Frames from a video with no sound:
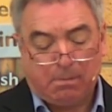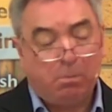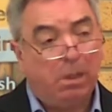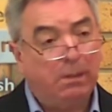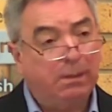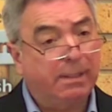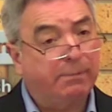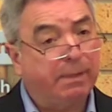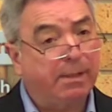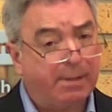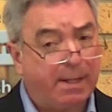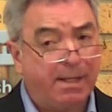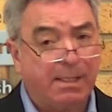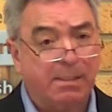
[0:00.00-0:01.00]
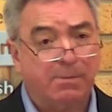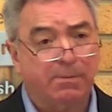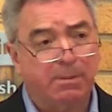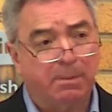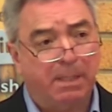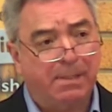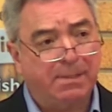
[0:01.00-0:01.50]
while giving thanks for
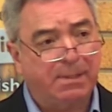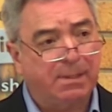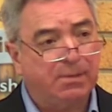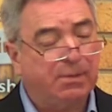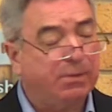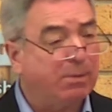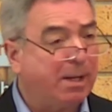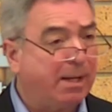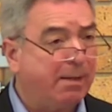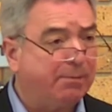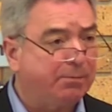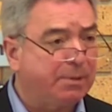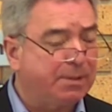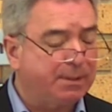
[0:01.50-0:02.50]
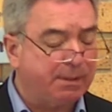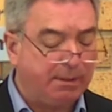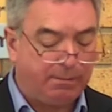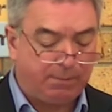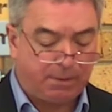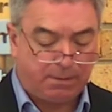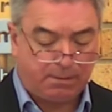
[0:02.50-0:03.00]
the blessings you have
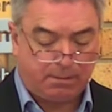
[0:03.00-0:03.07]
received.